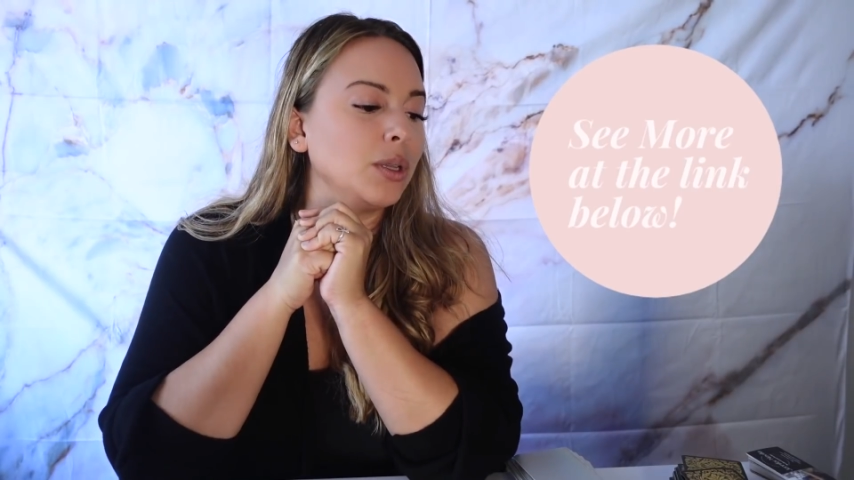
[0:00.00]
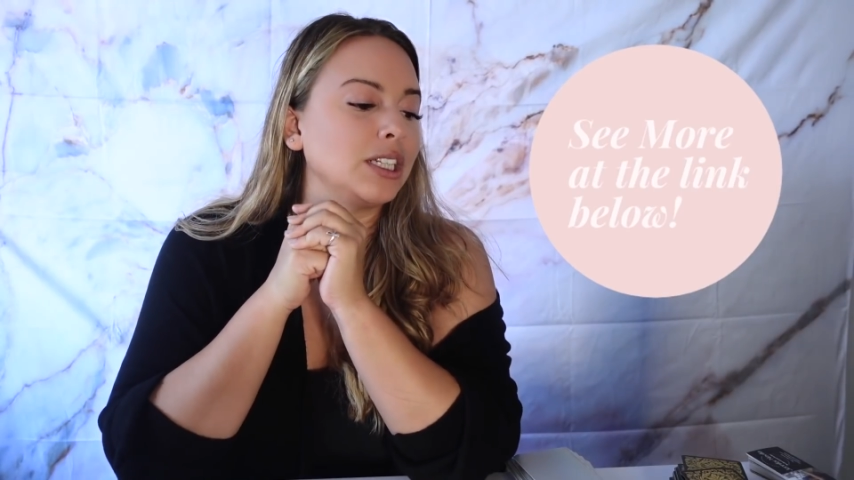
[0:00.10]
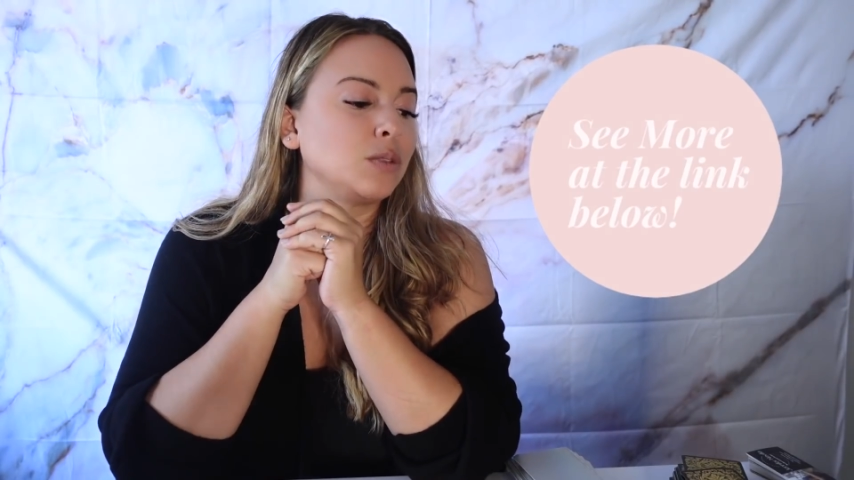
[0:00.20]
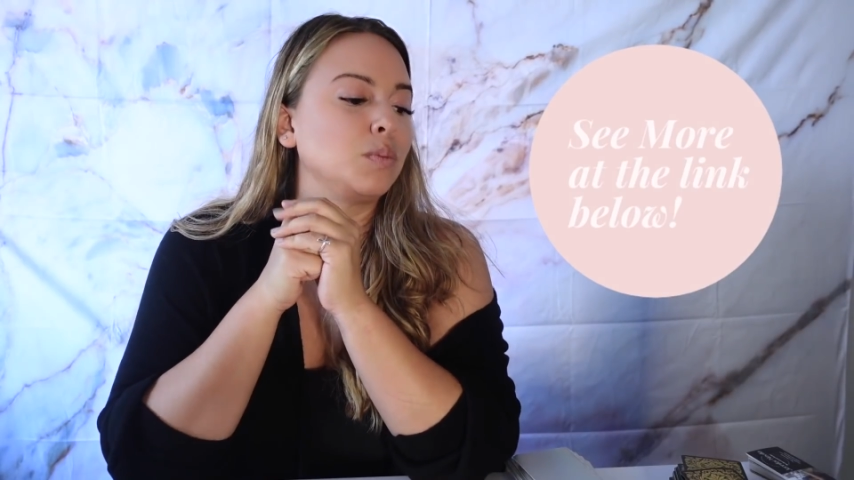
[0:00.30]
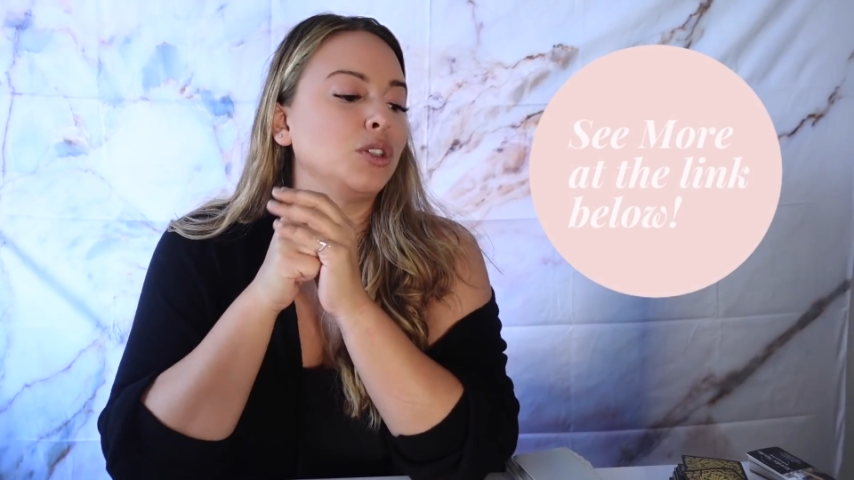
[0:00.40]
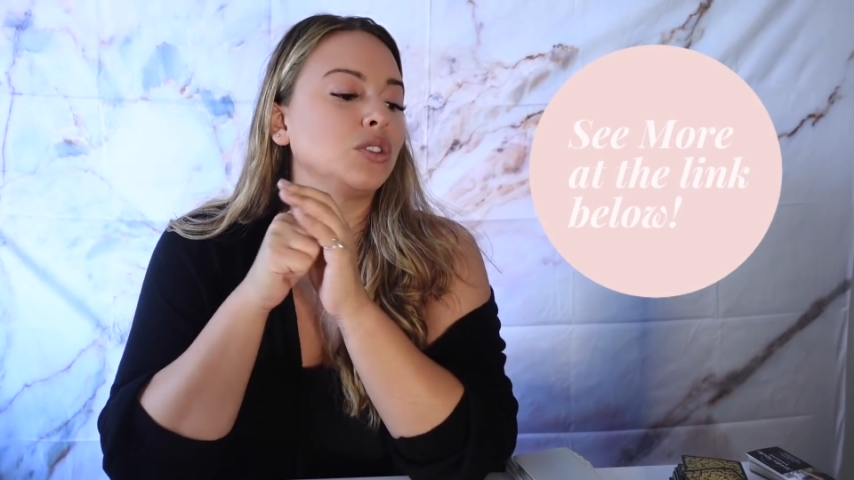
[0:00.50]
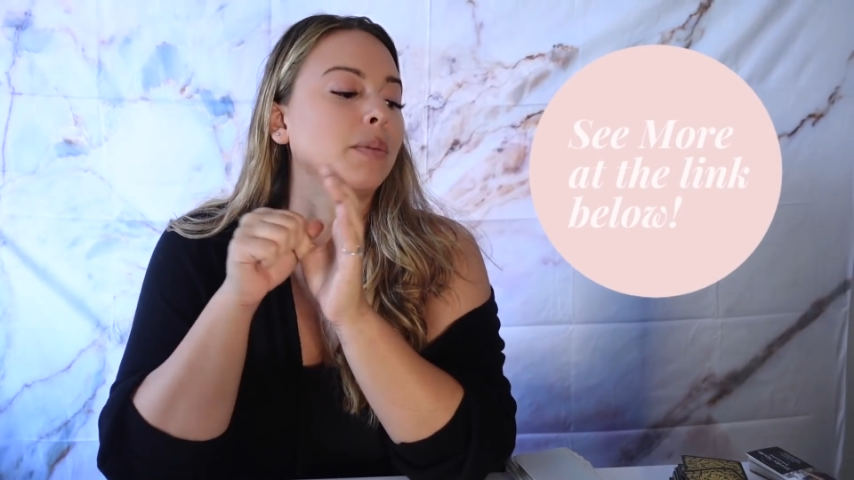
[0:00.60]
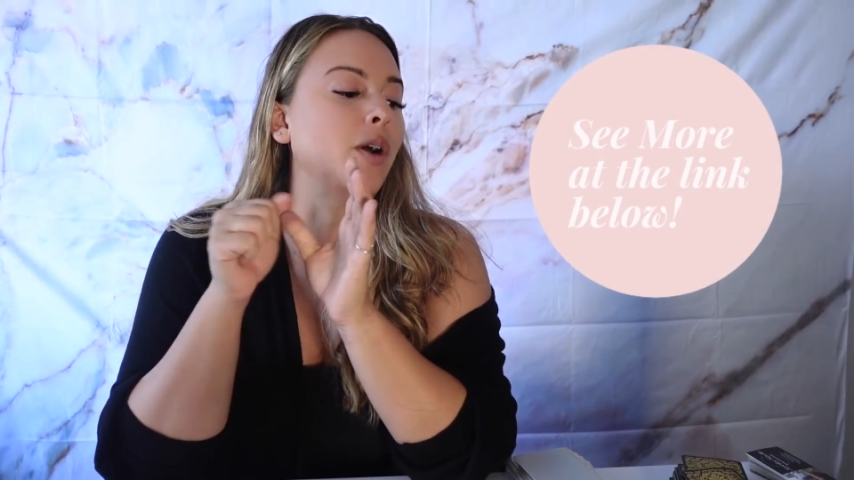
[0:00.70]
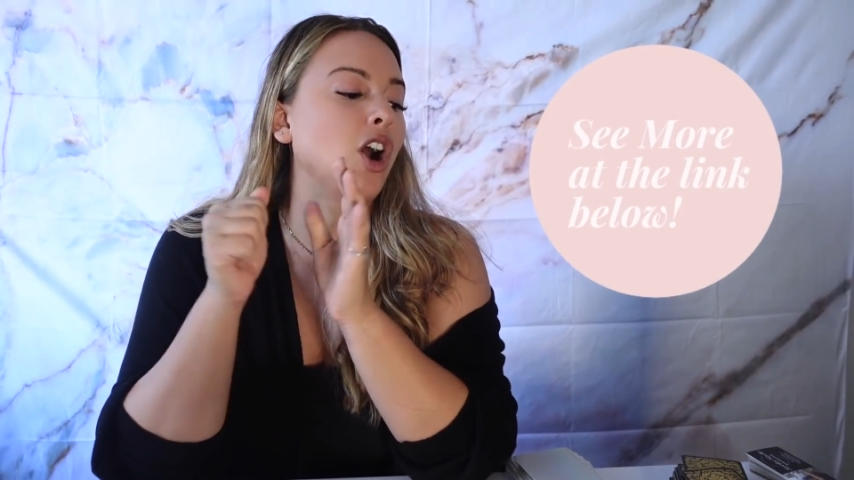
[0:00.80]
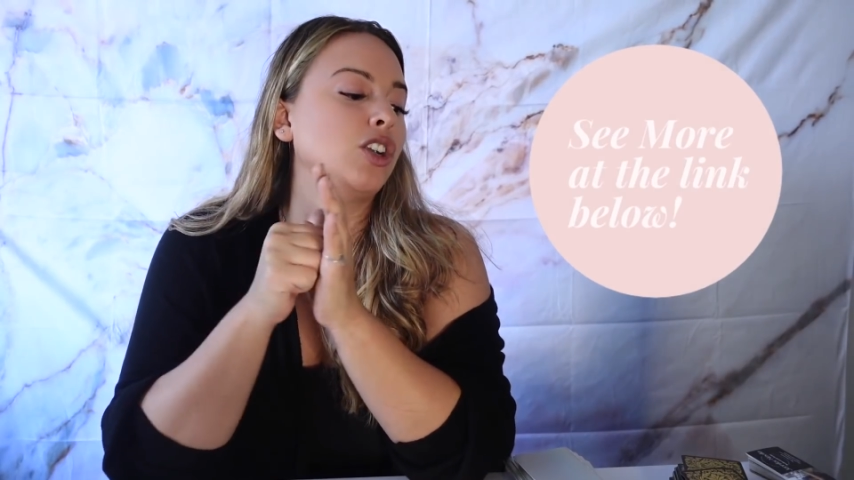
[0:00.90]
Let's pull
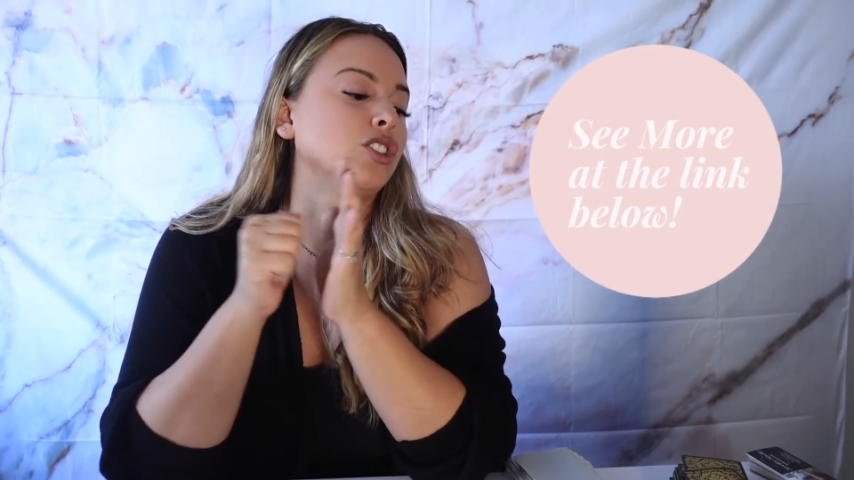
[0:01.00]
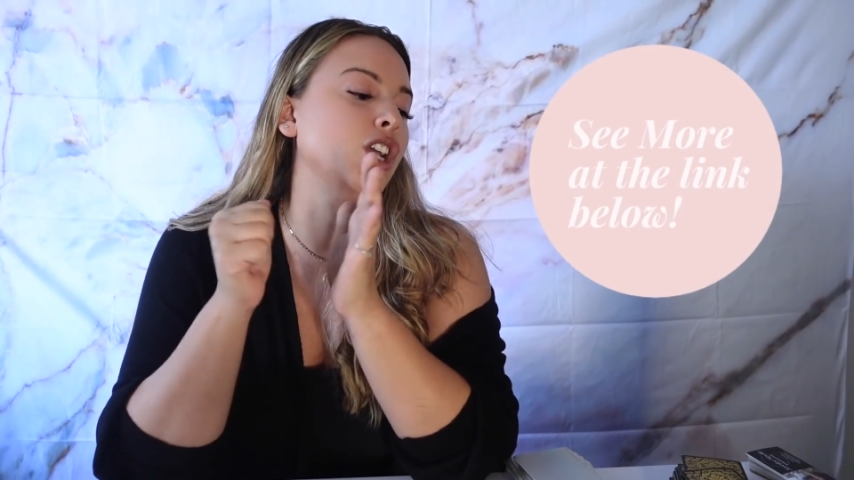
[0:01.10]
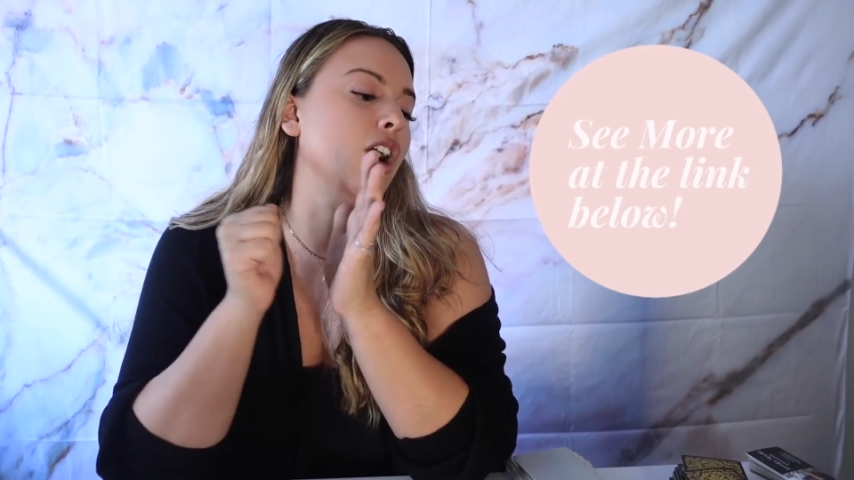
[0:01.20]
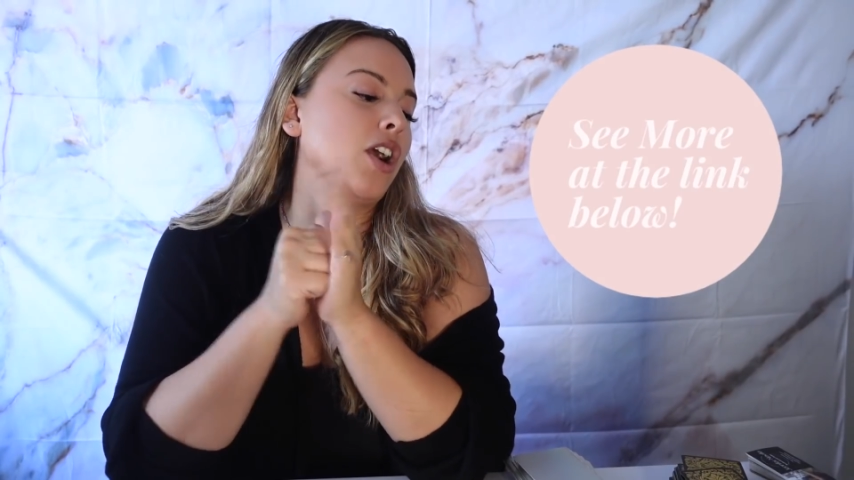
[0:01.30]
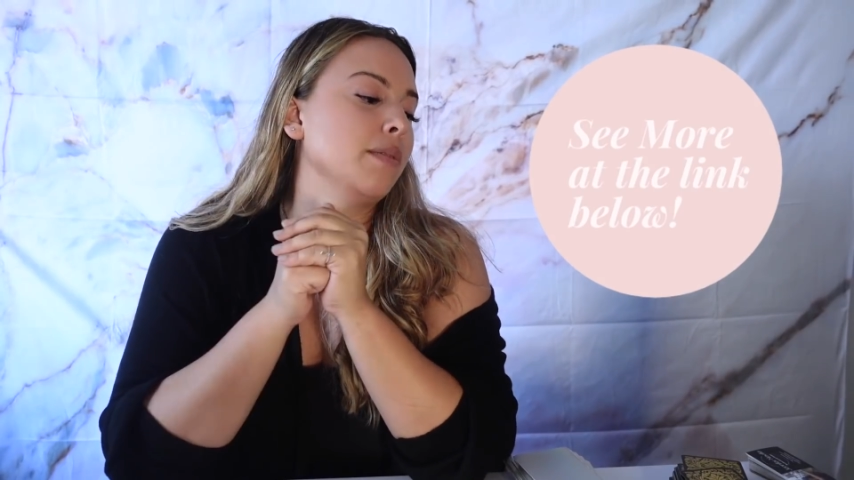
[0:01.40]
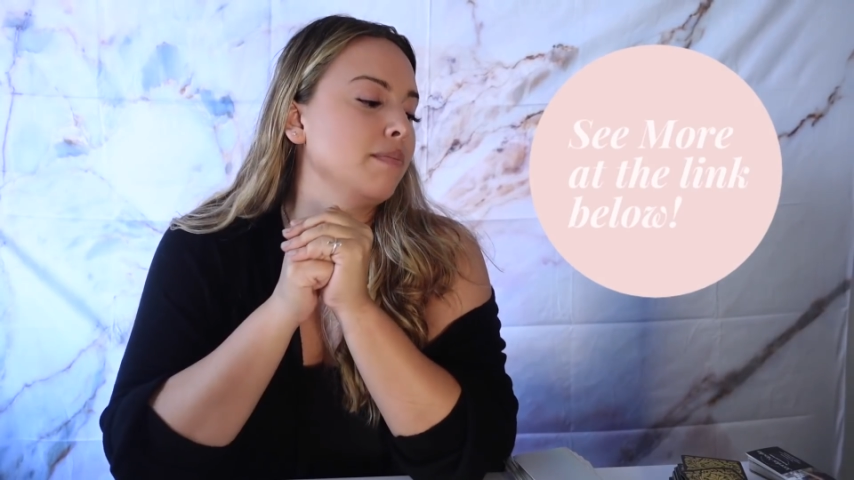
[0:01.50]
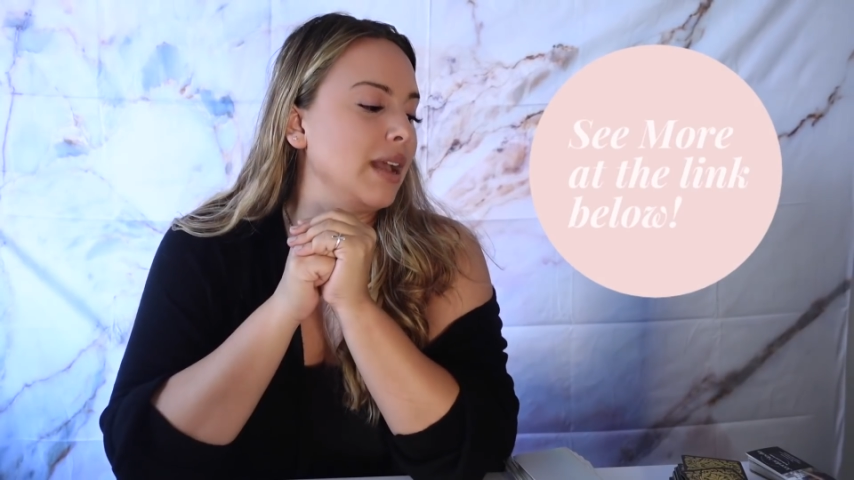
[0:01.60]
some heart-to-heart